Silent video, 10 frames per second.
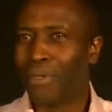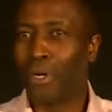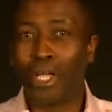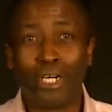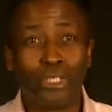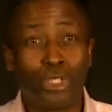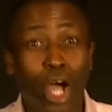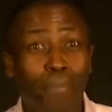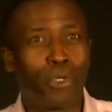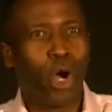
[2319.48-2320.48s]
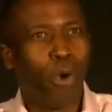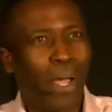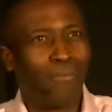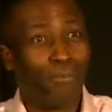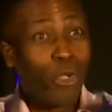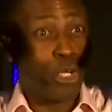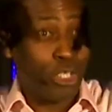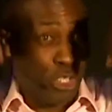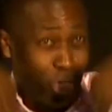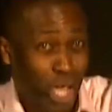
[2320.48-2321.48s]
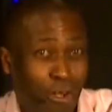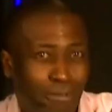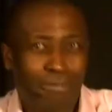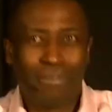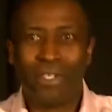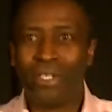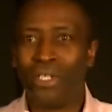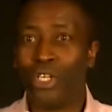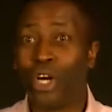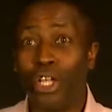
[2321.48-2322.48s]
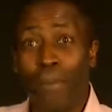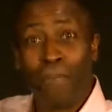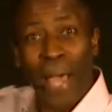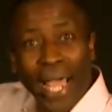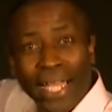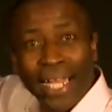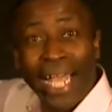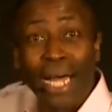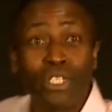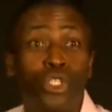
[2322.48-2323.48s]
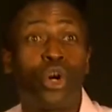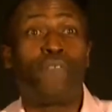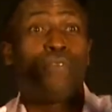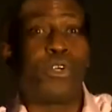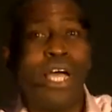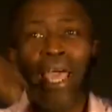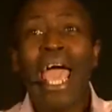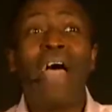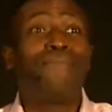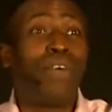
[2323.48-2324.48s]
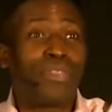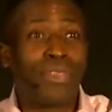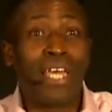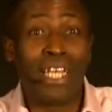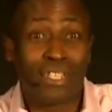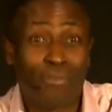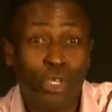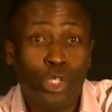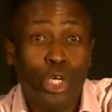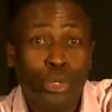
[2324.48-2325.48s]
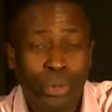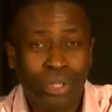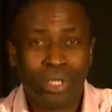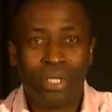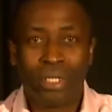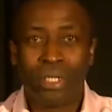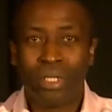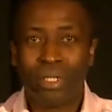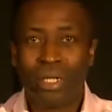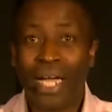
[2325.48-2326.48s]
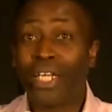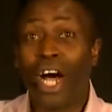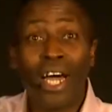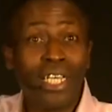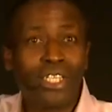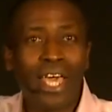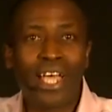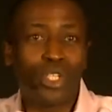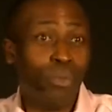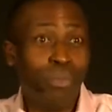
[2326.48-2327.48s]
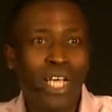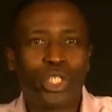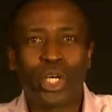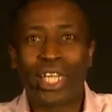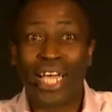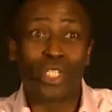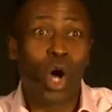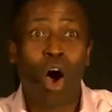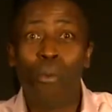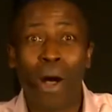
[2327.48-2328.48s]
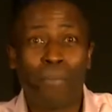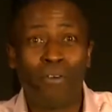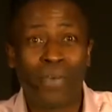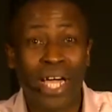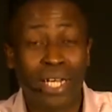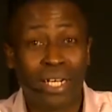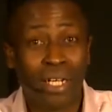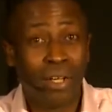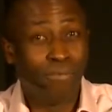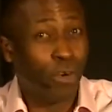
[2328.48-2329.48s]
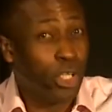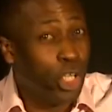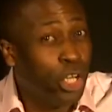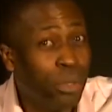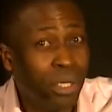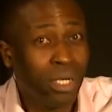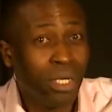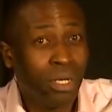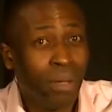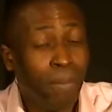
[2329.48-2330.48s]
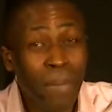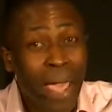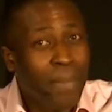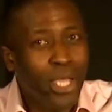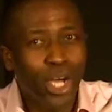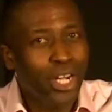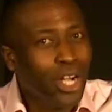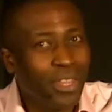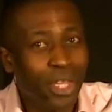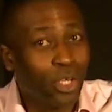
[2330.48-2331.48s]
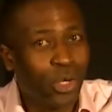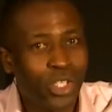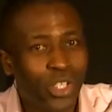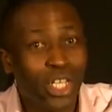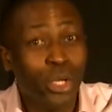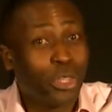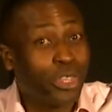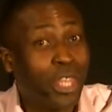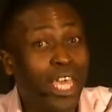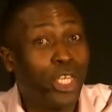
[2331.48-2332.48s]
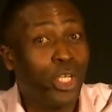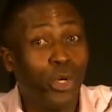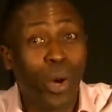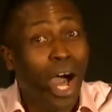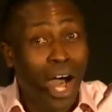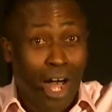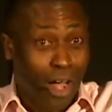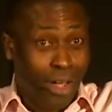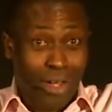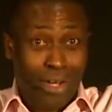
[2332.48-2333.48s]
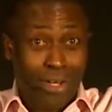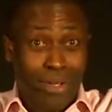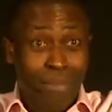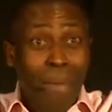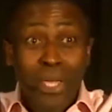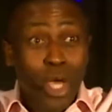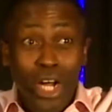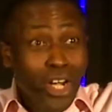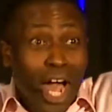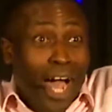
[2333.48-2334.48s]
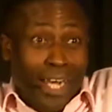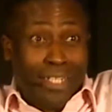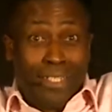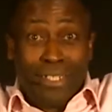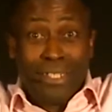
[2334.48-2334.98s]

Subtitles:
You got your job going for yourself. You got your bank account, it's all for you. Everything is for you. And God is there to make sure that it's all well provided for you. Maybe you're not the Christian you think you are. Maybe you're not.